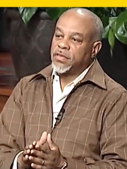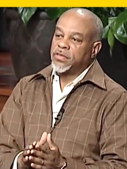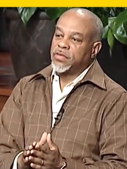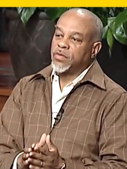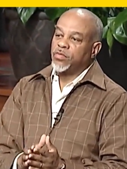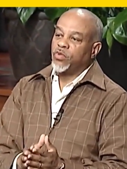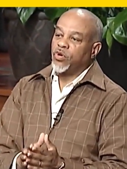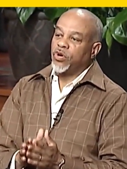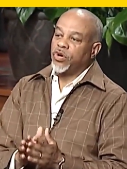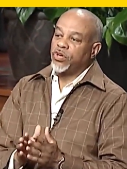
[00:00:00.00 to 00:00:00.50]

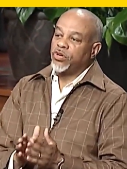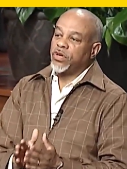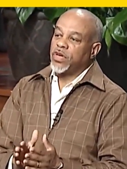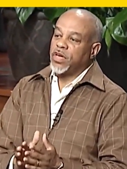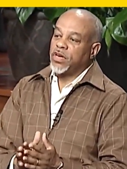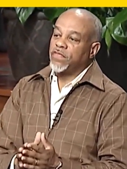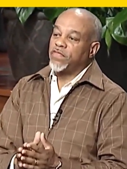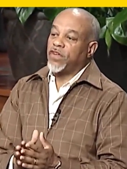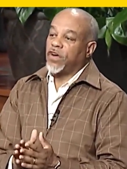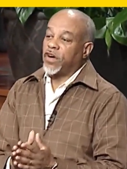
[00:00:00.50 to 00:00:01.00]
The more you
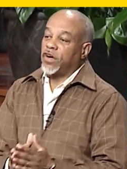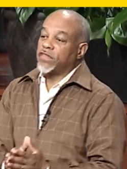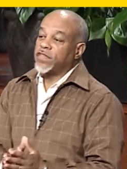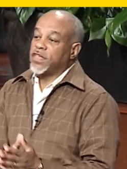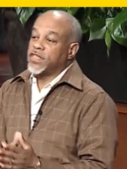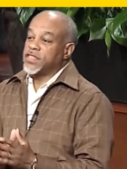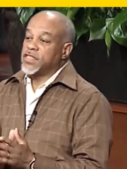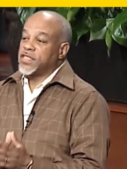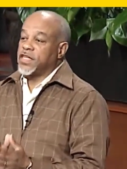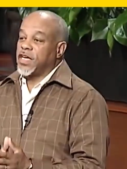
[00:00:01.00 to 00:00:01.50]
get
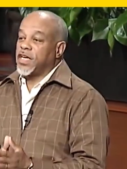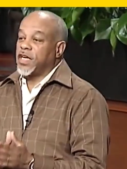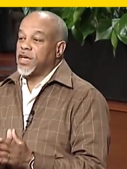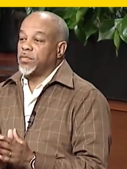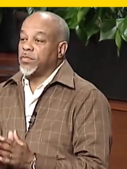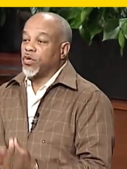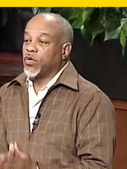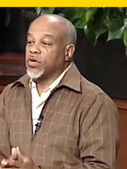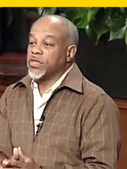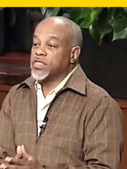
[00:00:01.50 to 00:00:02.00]
involved in sin, the
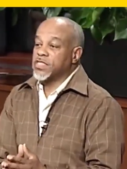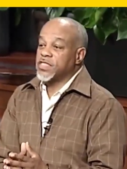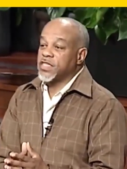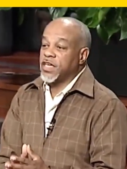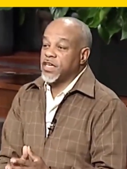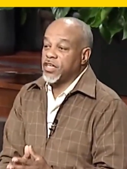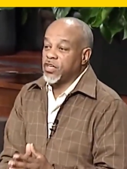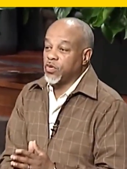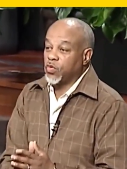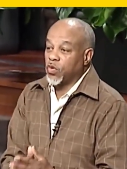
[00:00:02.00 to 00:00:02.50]
more
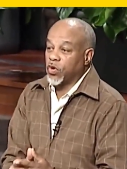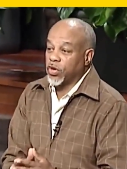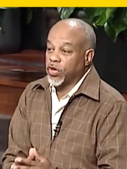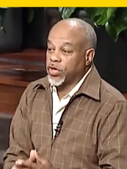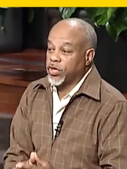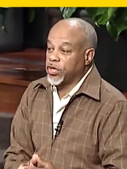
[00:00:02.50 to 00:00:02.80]
sin you want to